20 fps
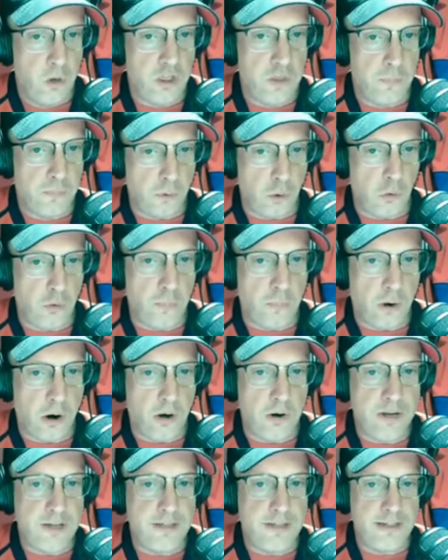with both
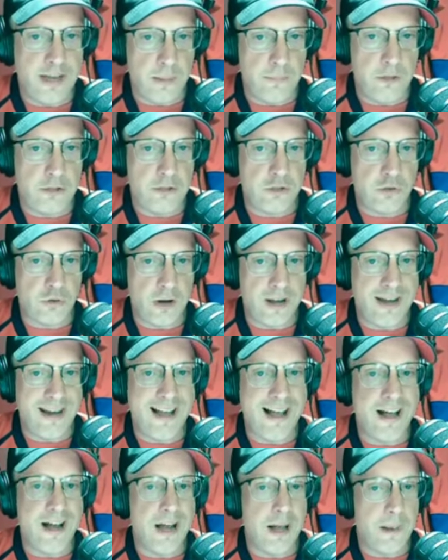parties
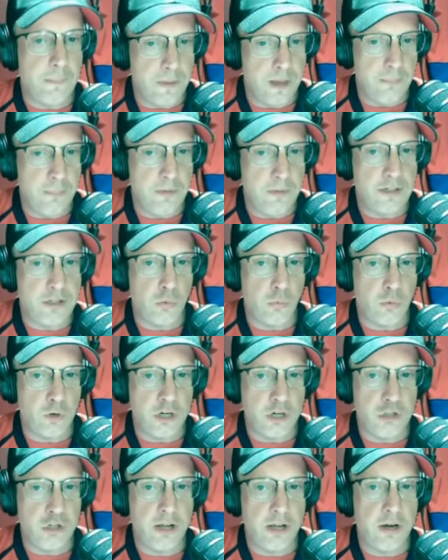demonstrating a commitment to
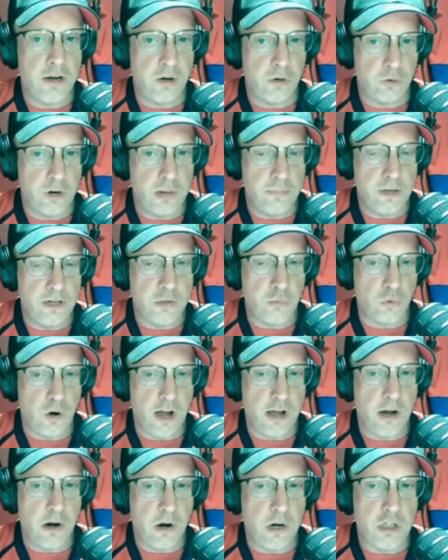reaching an agreement.
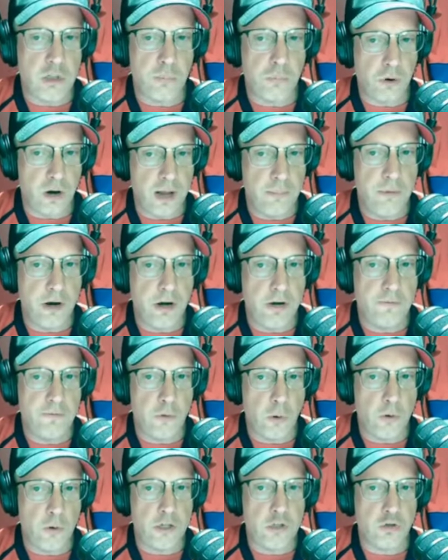Reinhart's primary
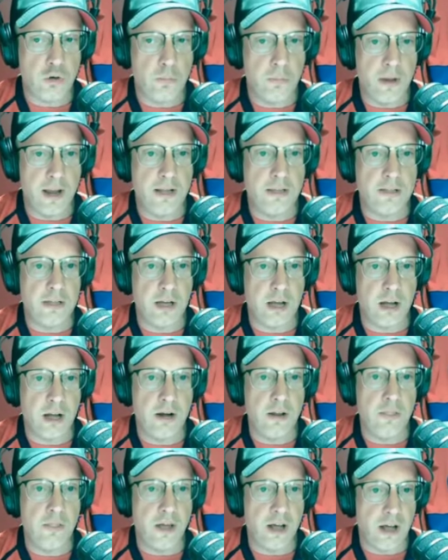focus remains
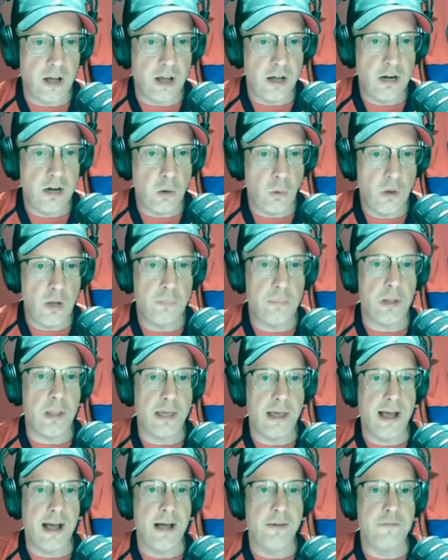on the ongoing
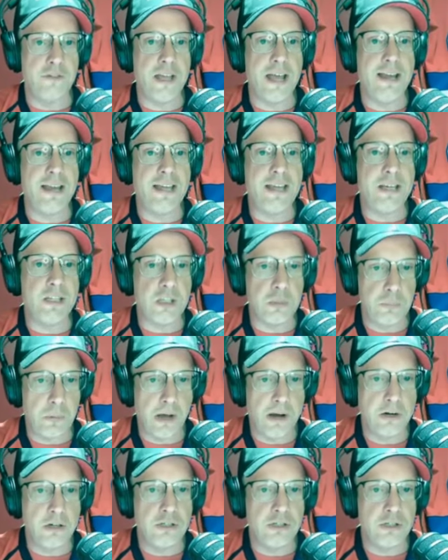playoffs, and he
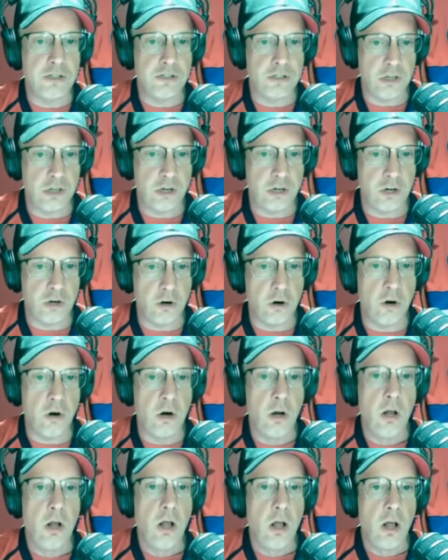aspires to
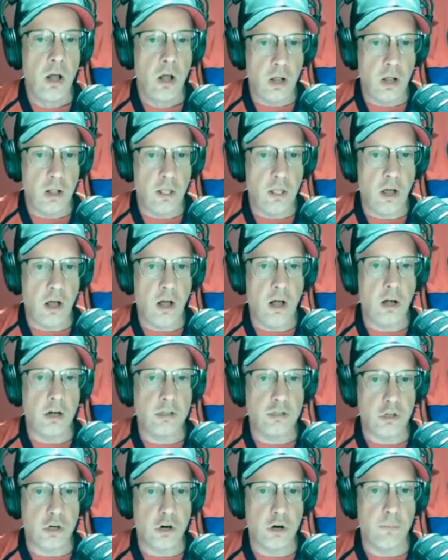secure a
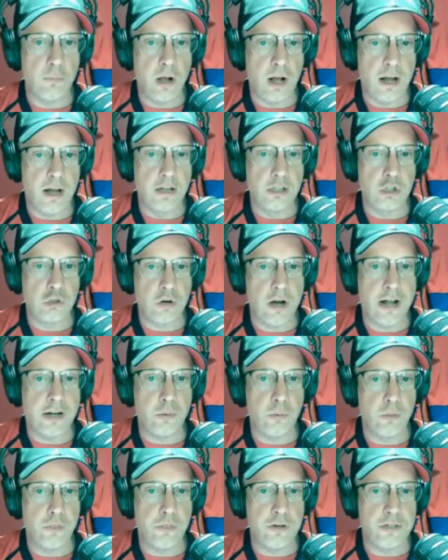long-term
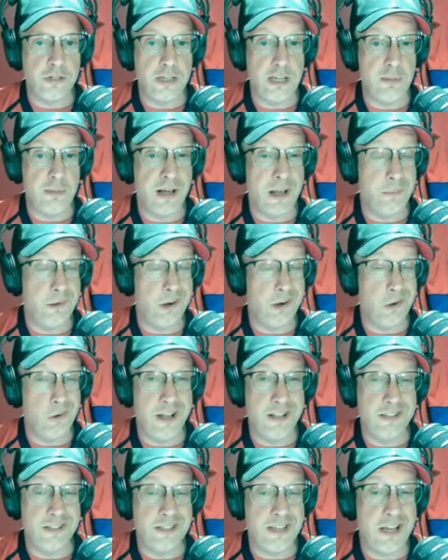contract with the team. I'm going to
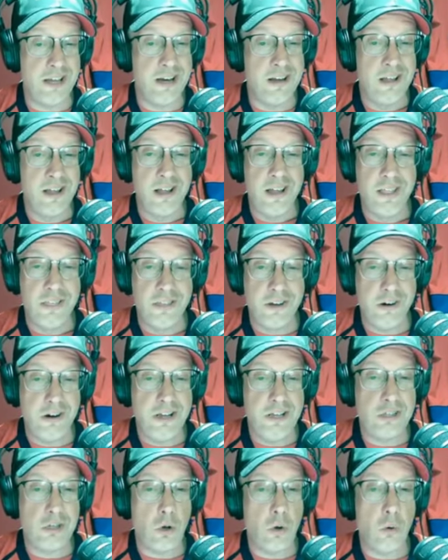go ahead and say it. There
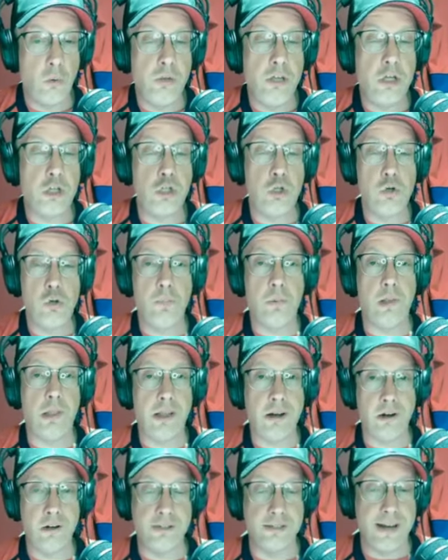is only two
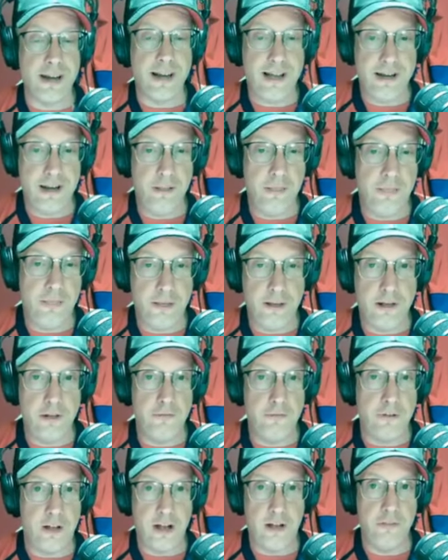players that I can think
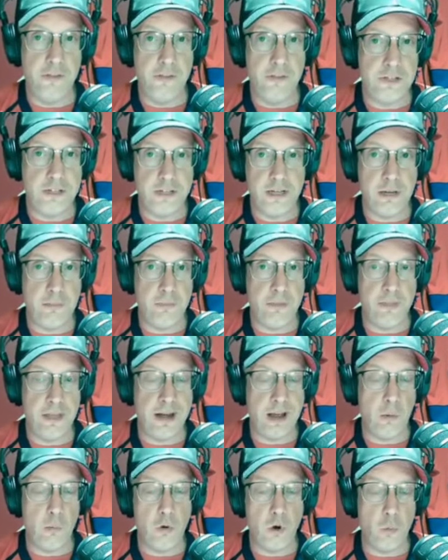of on the team
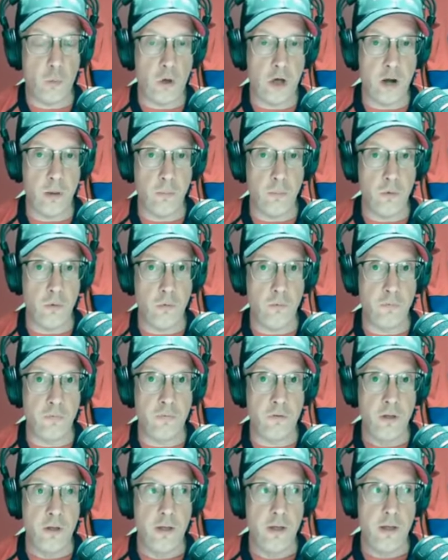that I wouldn't want to
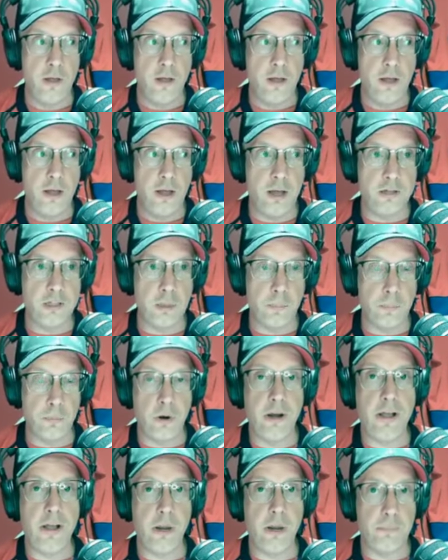move to
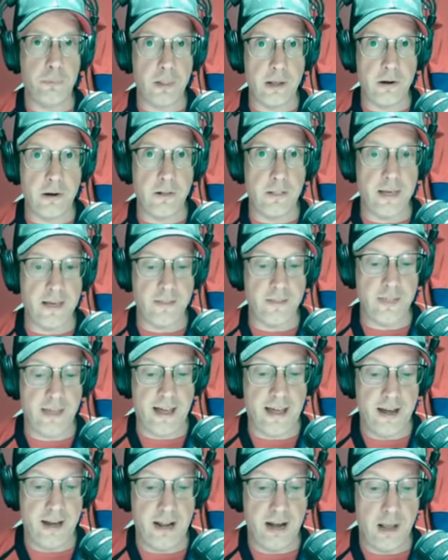bring in a player like
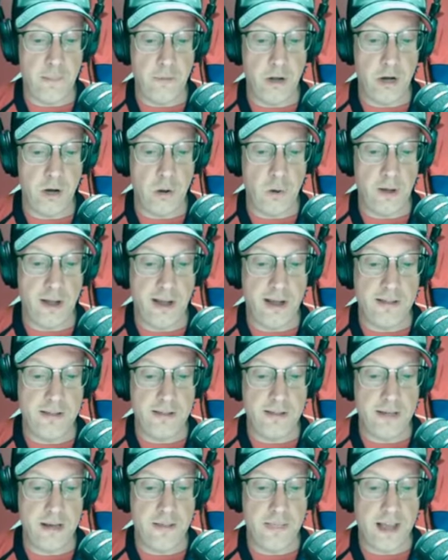that. And I'm going to go ahead
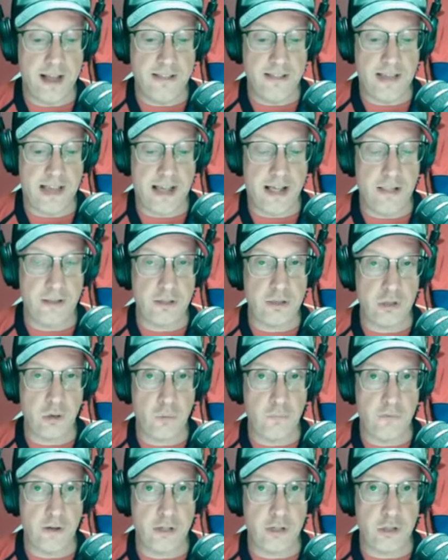and say that's Alex
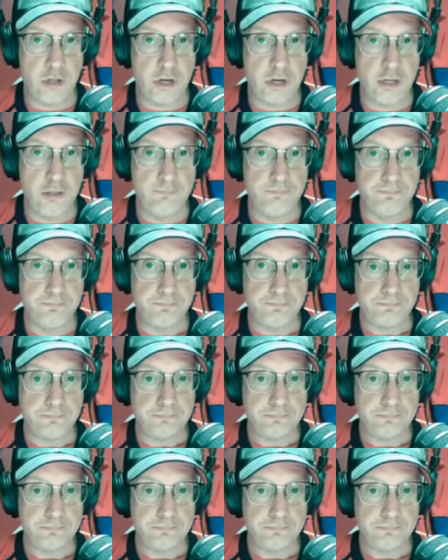Ovechkin